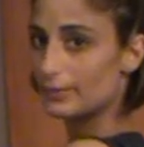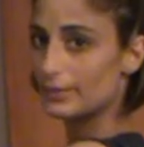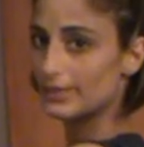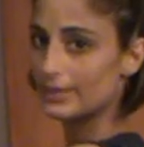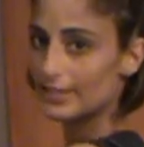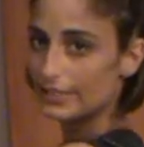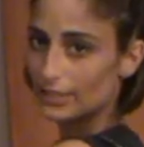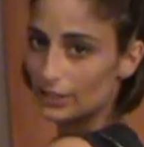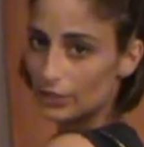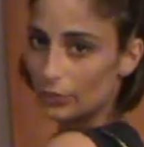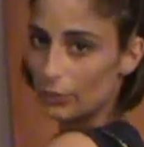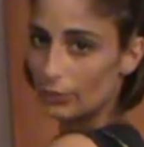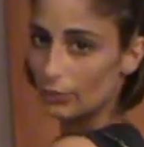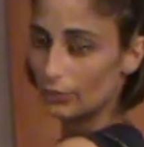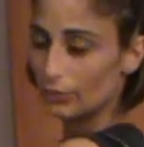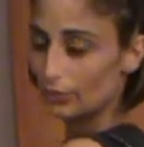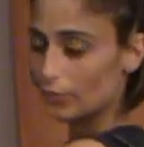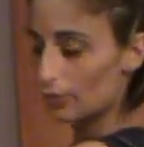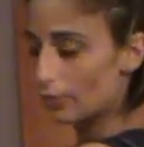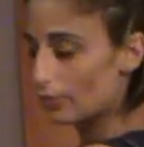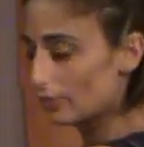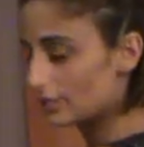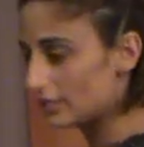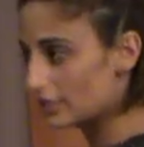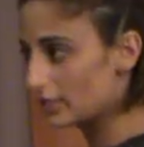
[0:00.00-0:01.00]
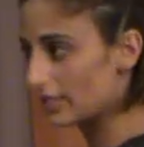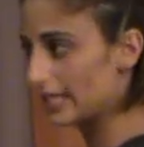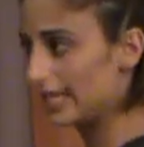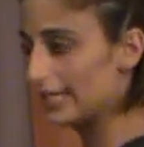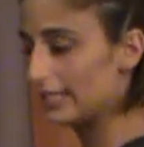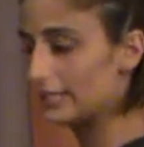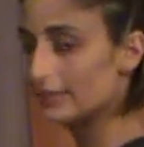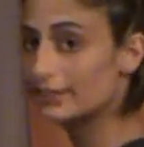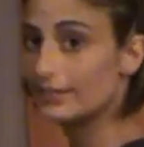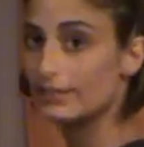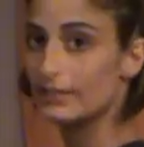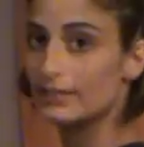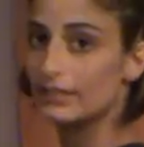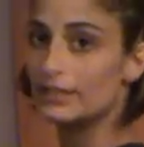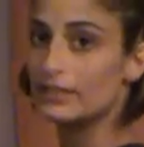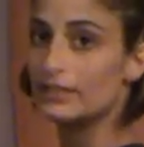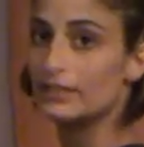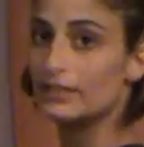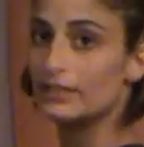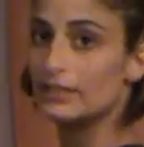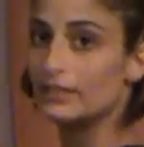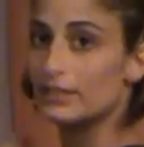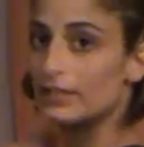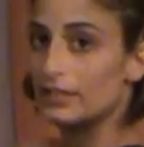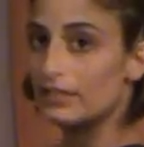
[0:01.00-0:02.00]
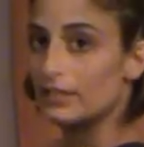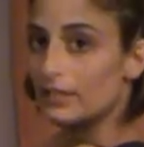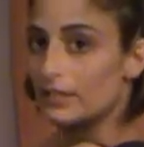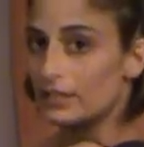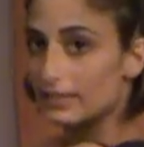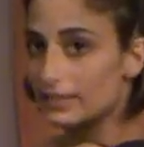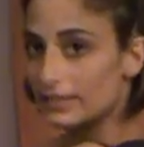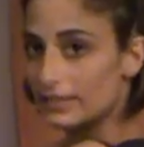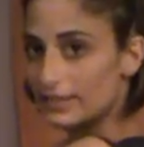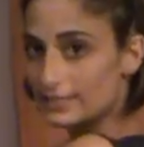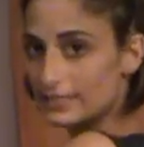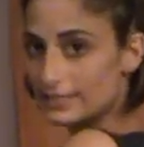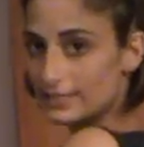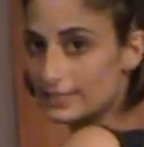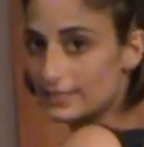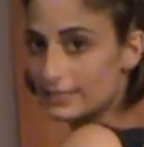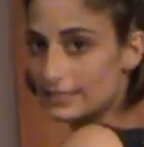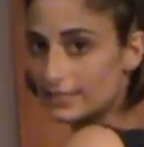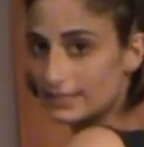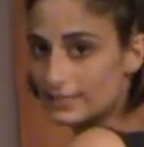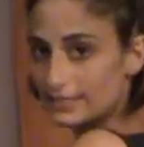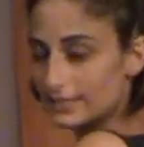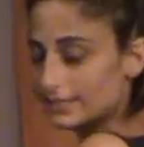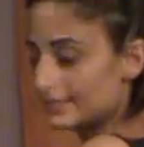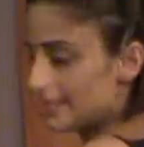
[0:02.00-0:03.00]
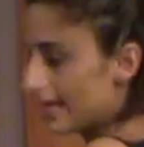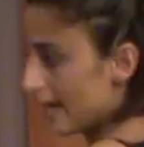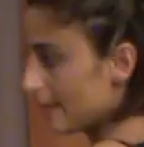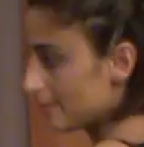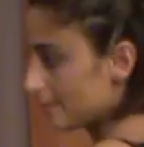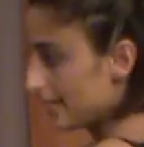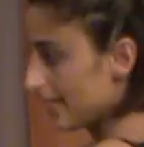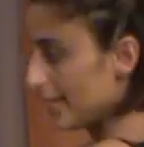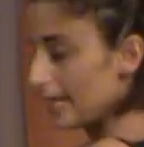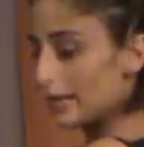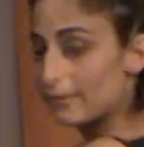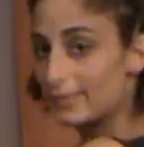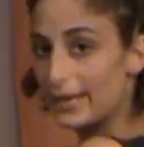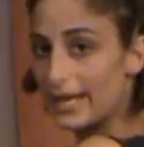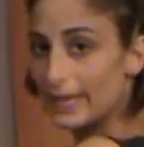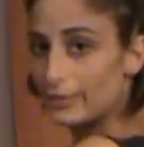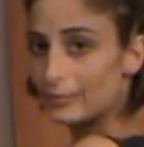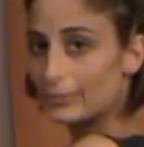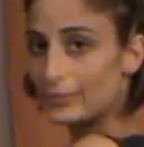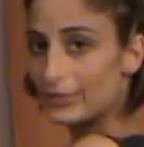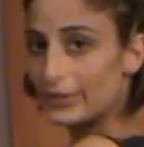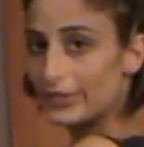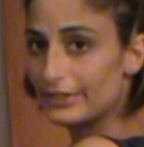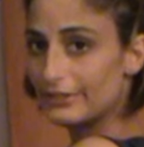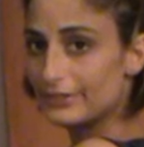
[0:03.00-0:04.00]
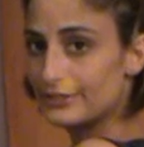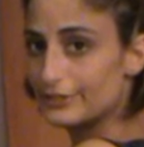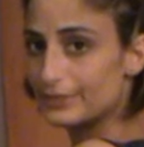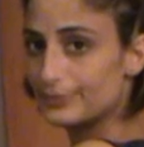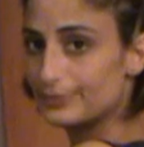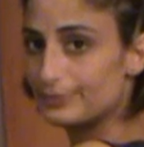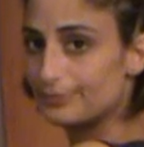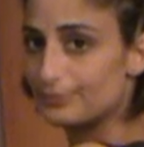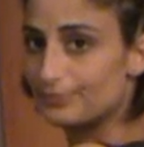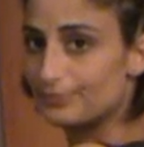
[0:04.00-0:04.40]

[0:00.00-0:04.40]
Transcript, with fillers: with the gold chain. This is in the Damier Ebene print.